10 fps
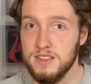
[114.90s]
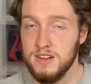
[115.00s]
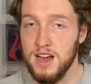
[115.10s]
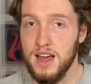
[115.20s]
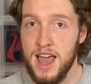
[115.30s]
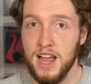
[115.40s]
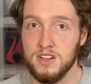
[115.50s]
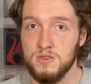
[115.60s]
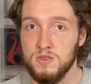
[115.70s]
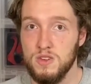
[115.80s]
They're not
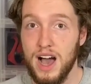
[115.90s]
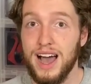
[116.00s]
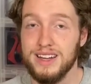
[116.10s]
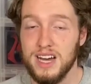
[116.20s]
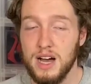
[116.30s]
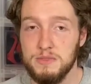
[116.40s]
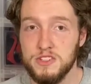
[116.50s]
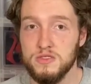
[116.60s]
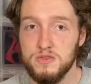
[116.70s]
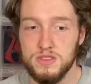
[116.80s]
actual high top
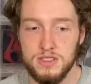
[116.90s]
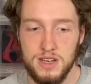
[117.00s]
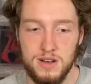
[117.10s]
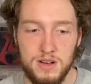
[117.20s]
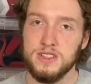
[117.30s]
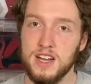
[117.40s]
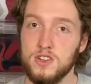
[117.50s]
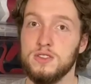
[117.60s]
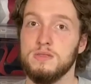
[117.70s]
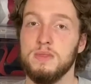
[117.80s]
shoes, so it's not
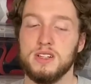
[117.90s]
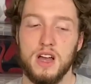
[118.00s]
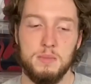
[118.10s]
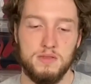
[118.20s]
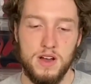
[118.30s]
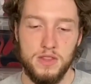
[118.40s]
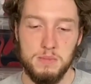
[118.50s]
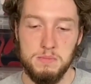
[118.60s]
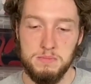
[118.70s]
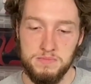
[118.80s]
too much hype around them.
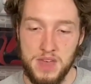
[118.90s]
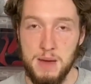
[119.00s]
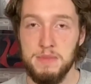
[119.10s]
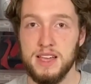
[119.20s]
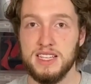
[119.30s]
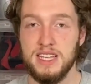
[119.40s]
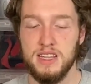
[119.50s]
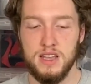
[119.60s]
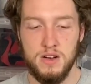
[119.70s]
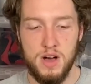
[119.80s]
That being said
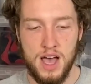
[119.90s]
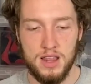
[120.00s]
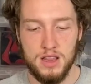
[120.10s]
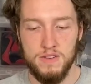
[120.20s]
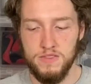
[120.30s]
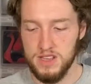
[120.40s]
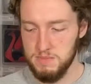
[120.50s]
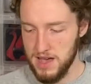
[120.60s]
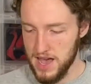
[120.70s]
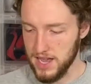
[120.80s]
though, I love this
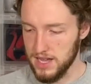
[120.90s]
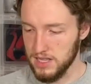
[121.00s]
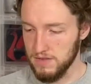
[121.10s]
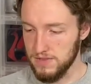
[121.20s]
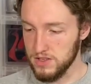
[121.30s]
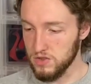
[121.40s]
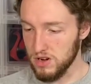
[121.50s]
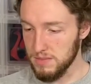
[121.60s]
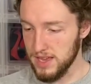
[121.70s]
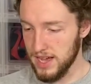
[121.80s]
pack. I love the story
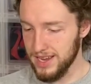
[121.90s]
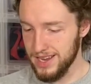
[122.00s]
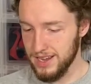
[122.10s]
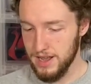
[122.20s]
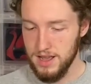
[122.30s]
behind it.